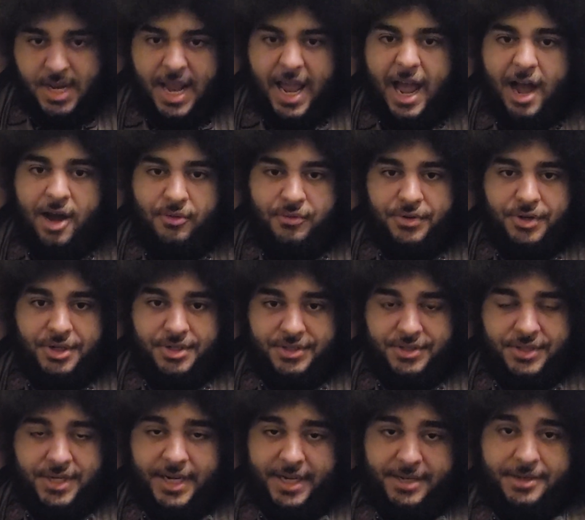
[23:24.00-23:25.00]
Alva's
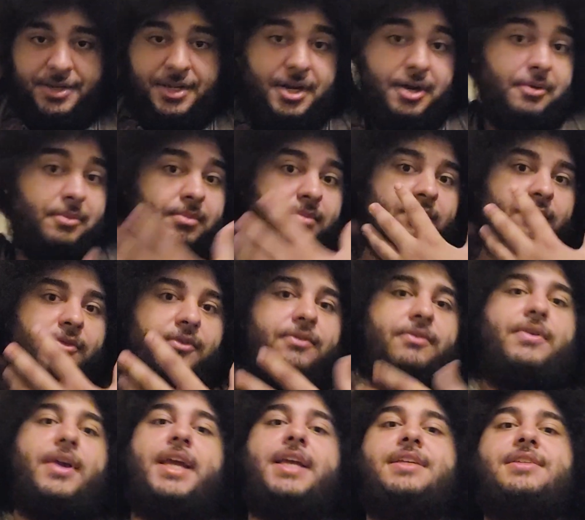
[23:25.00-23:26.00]

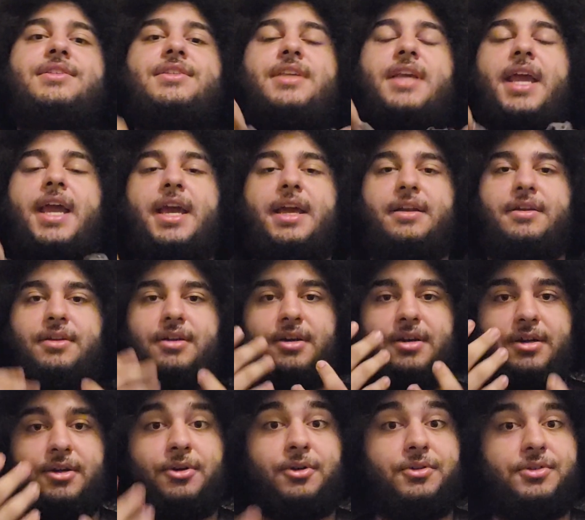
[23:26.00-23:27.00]
face and
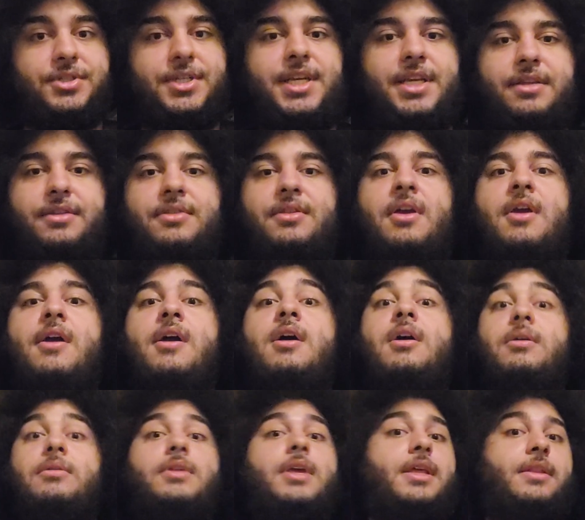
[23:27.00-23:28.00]
her teeth.
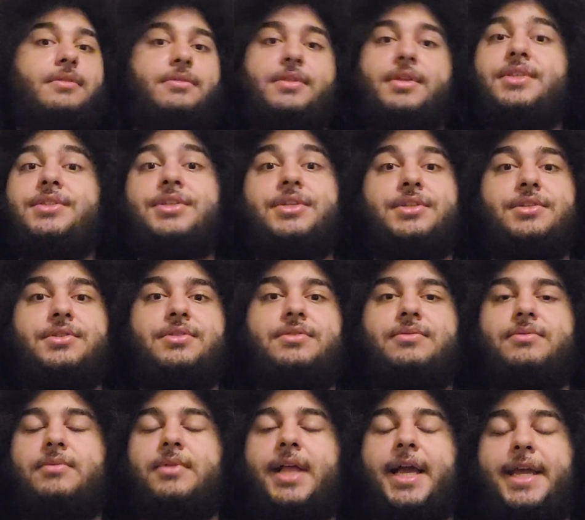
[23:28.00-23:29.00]
And this is
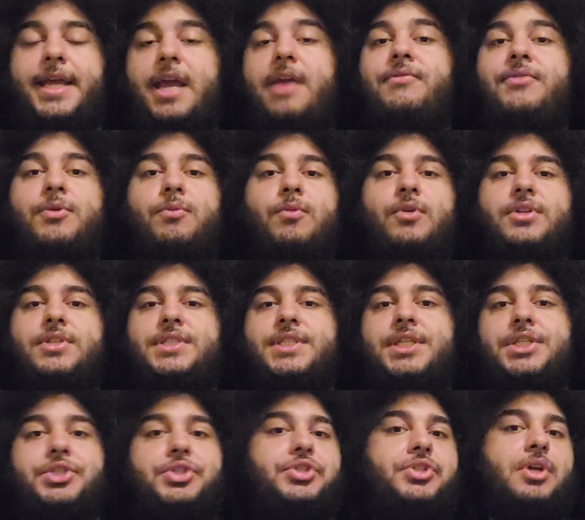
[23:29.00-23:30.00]
like everyone's
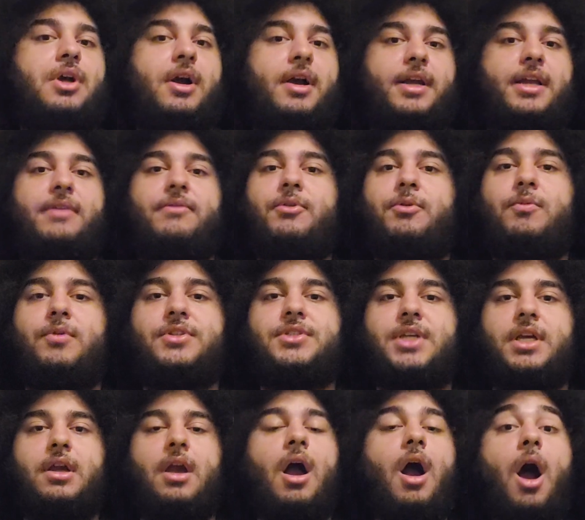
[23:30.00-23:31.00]
in shock. Everyone's
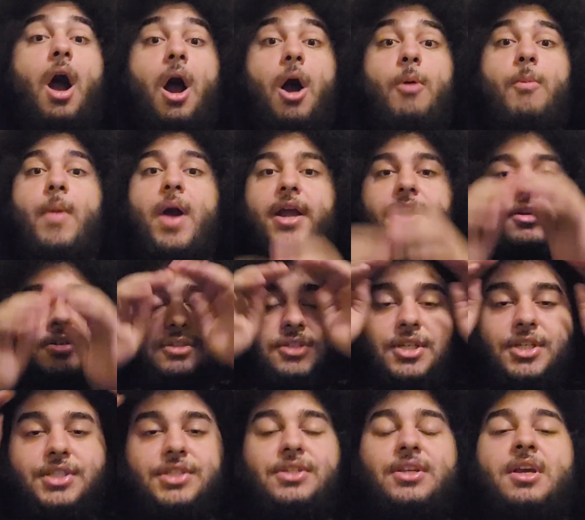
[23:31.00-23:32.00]
like, "Oh my
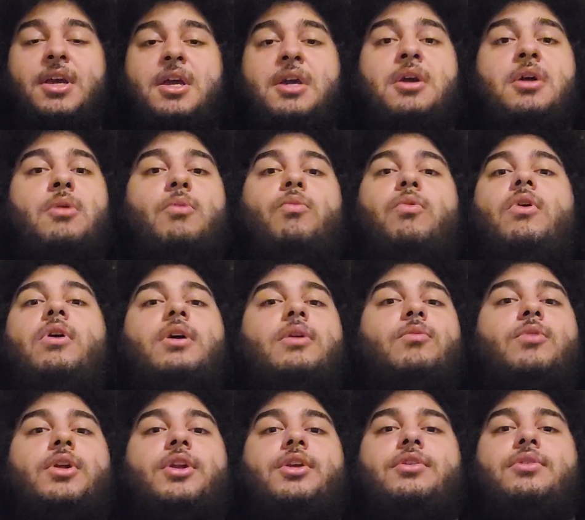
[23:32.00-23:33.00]
goodness,
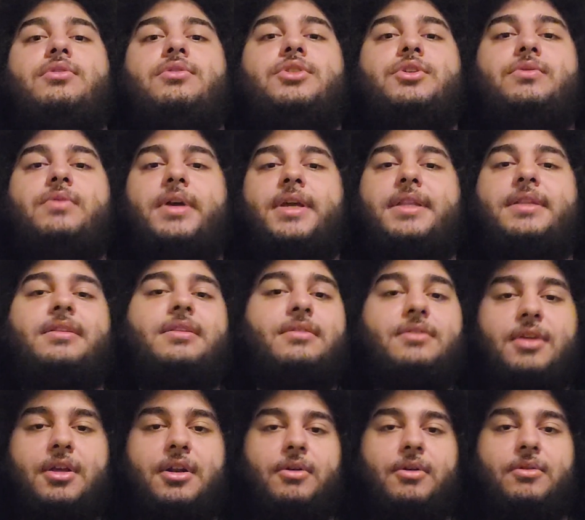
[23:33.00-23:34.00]
what are you doing?
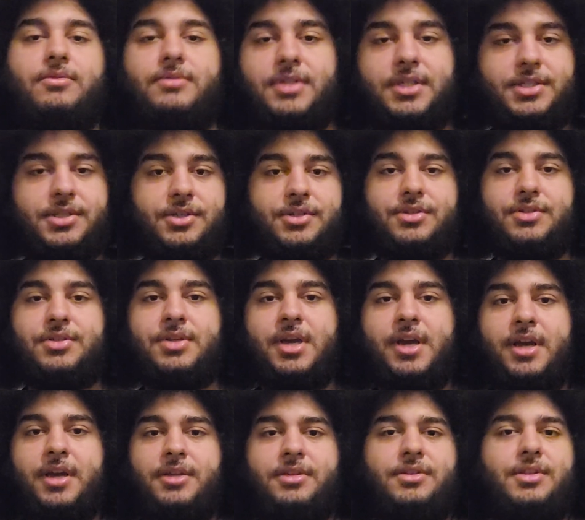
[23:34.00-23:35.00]

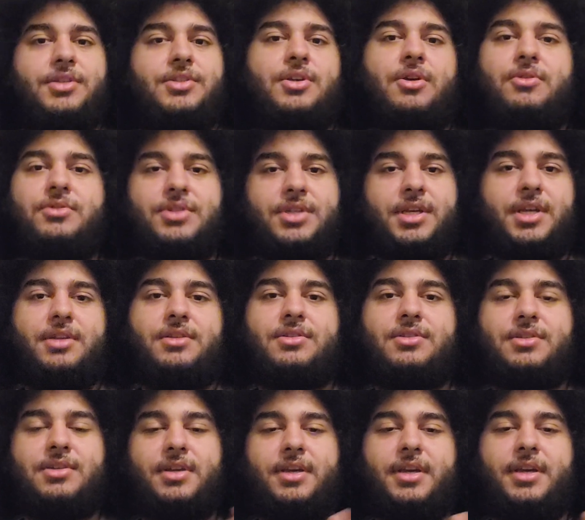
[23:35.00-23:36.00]
This goes
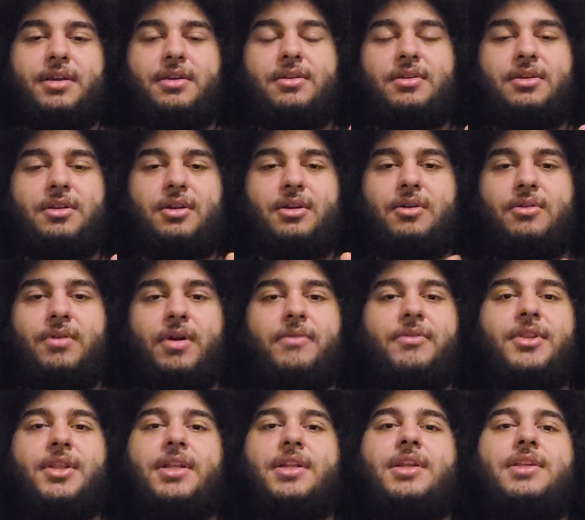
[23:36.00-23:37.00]
against
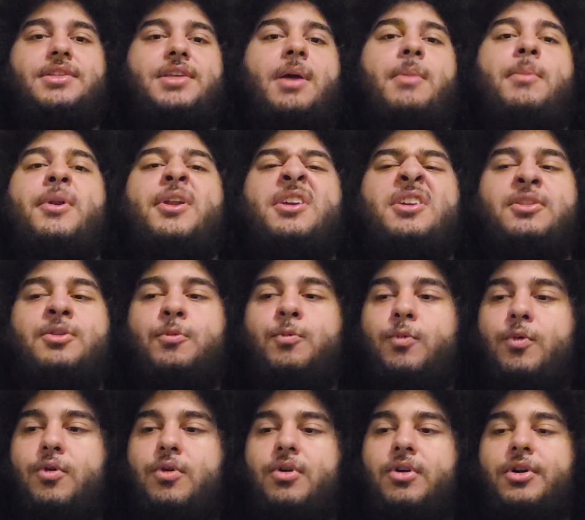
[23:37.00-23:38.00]
everything that's happening in the
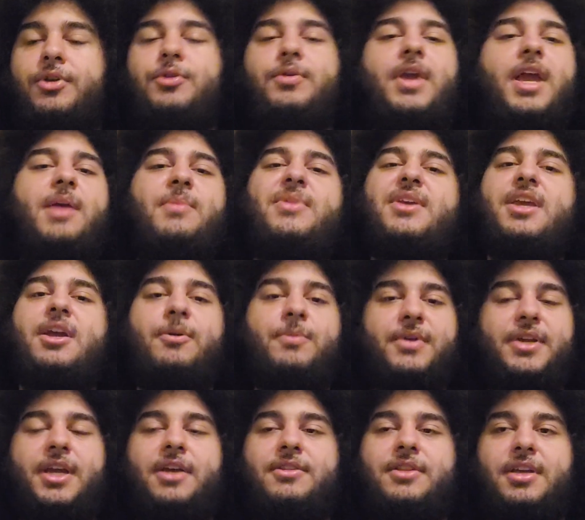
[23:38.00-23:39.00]
war. You can't be
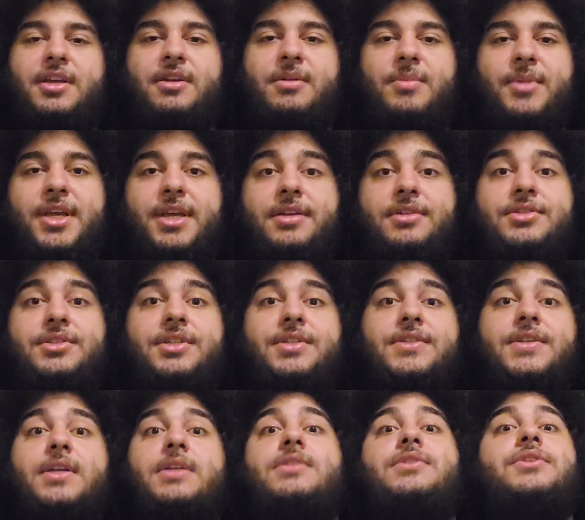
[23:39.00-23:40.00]
helping out the enemy." And
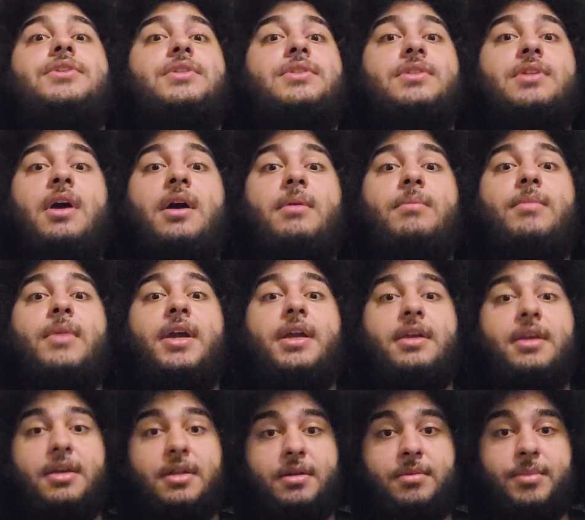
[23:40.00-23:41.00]
she's like, "She is not my
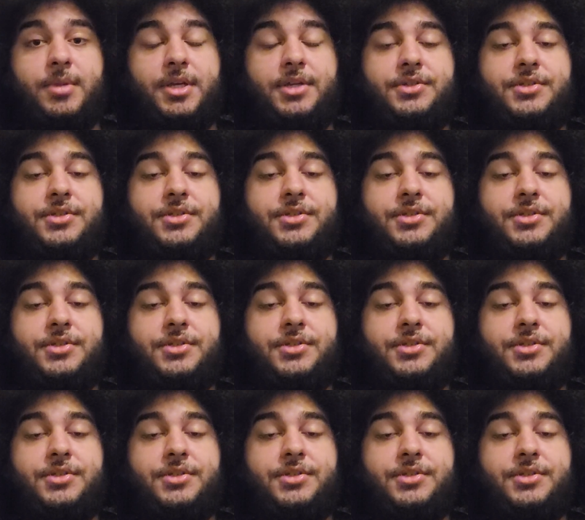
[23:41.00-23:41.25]
enemy.